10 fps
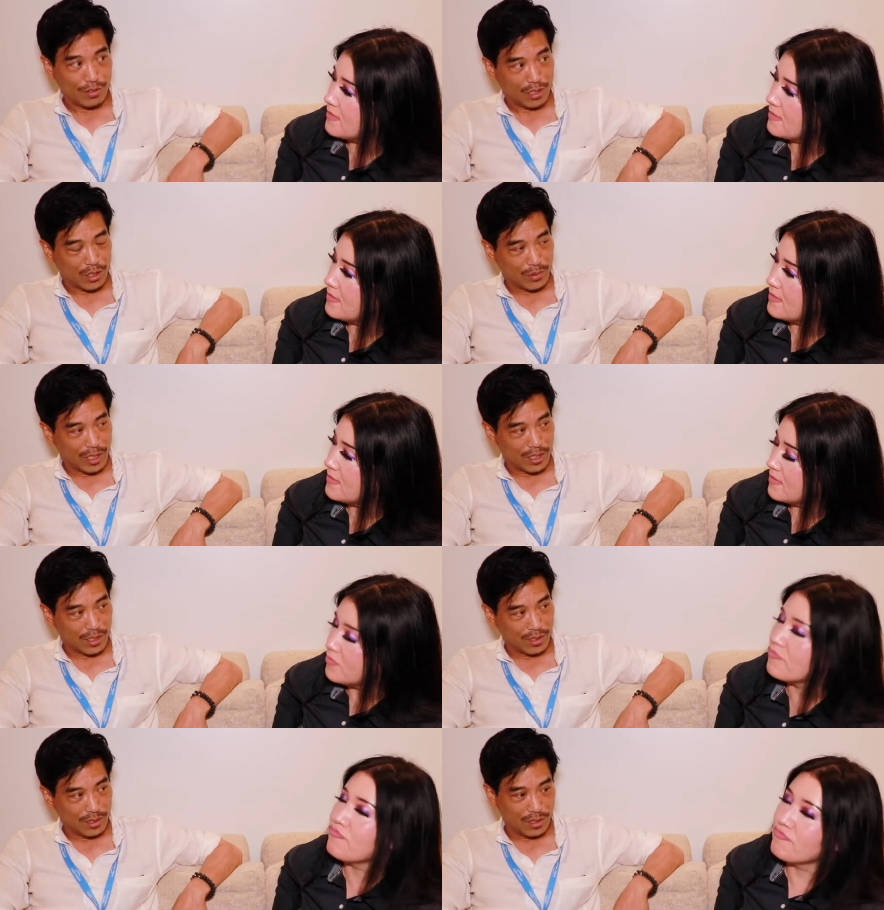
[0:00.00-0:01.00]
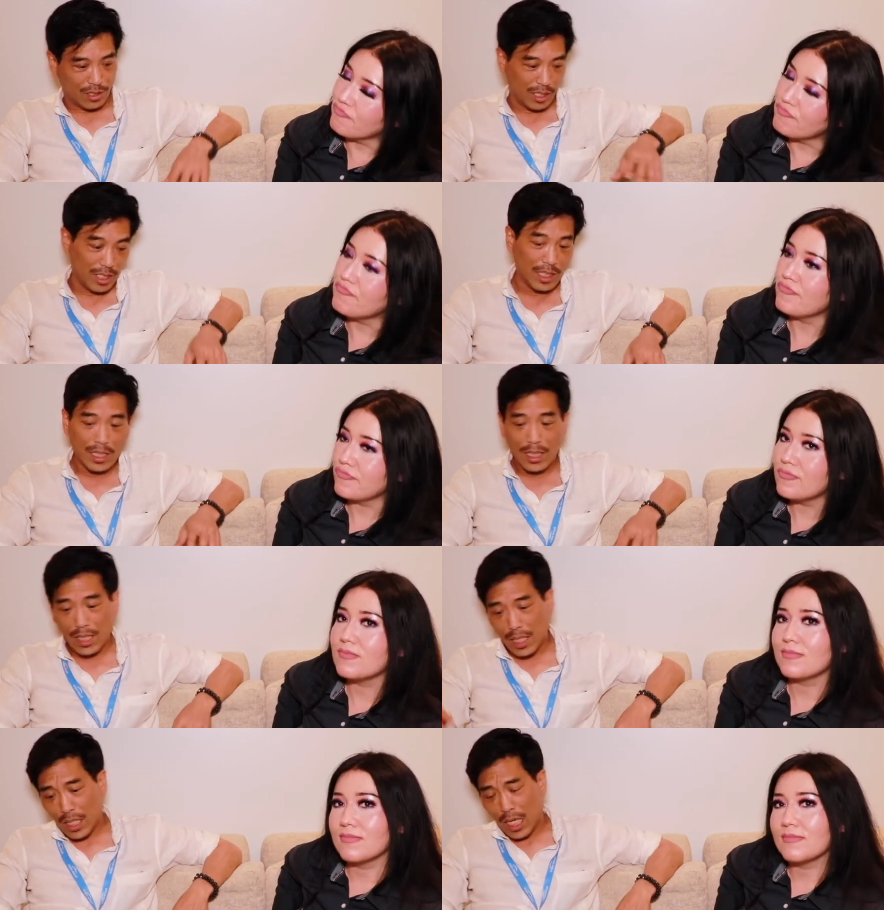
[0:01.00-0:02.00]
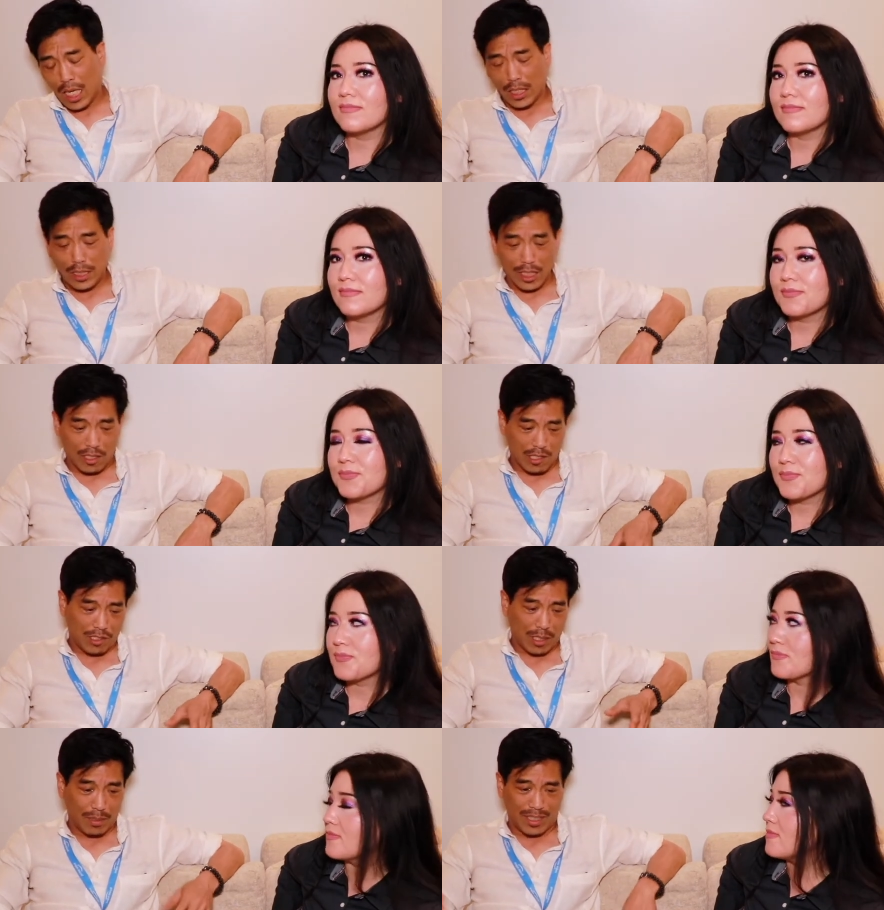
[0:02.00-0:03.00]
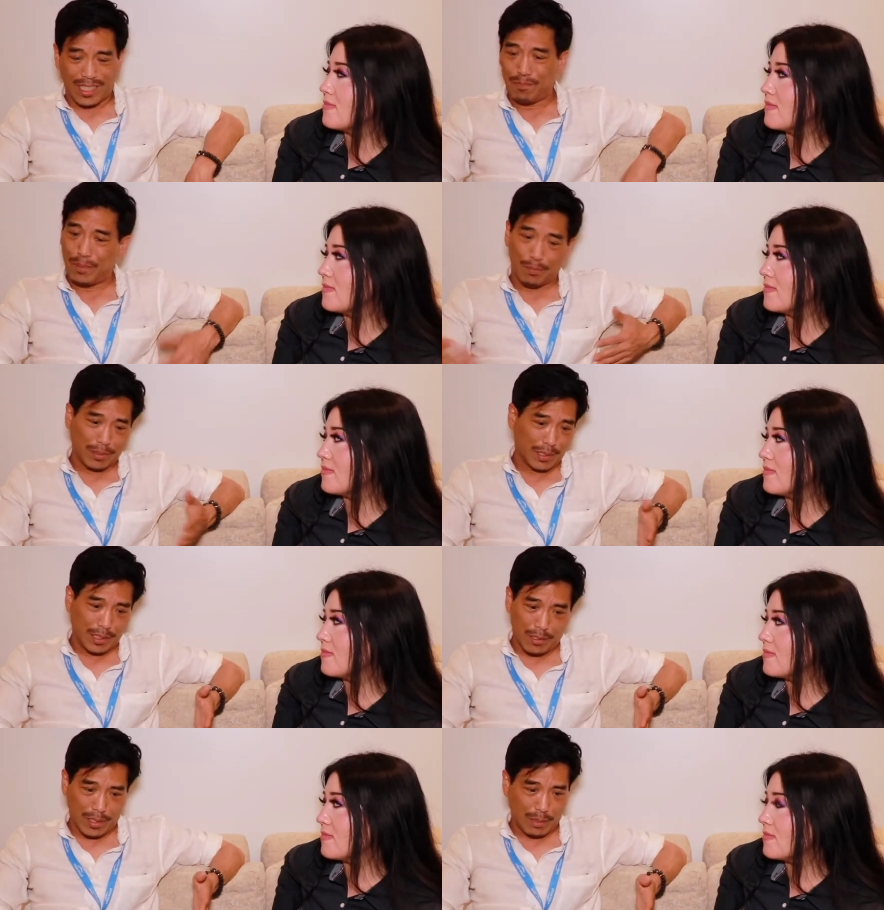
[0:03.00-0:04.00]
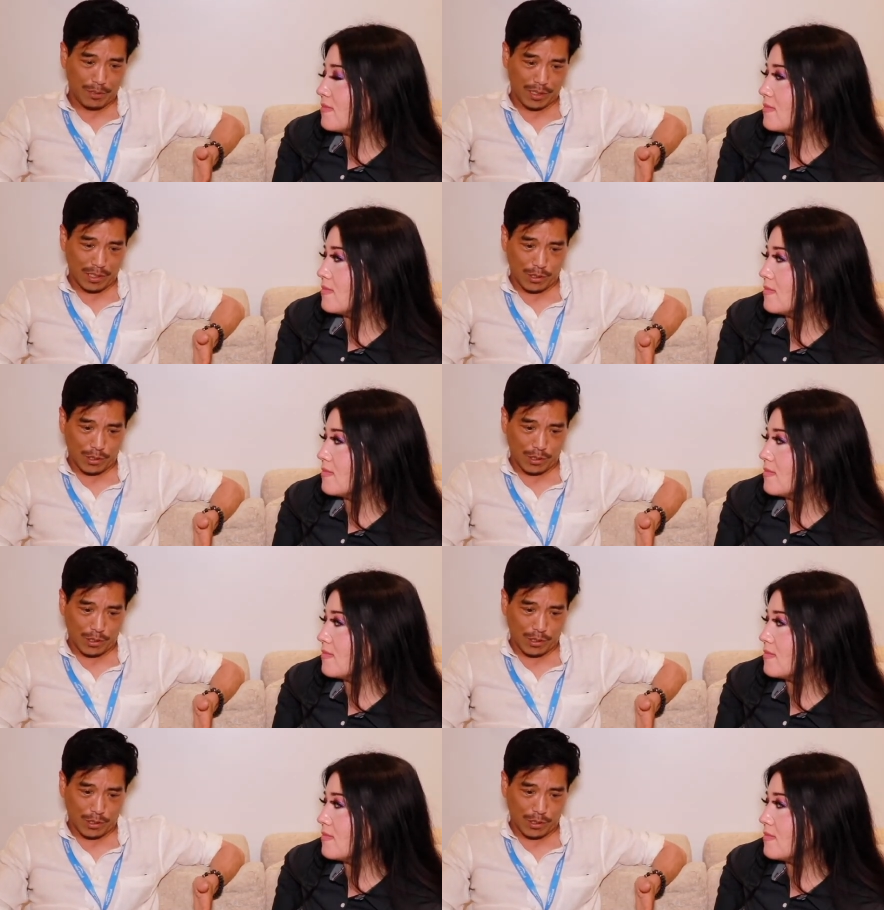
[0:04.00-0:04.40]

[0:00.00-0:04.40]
Speaker 1: situation. Mm. You hmm. see, Aaliyah kiss him at the end, people are going to go ape shit and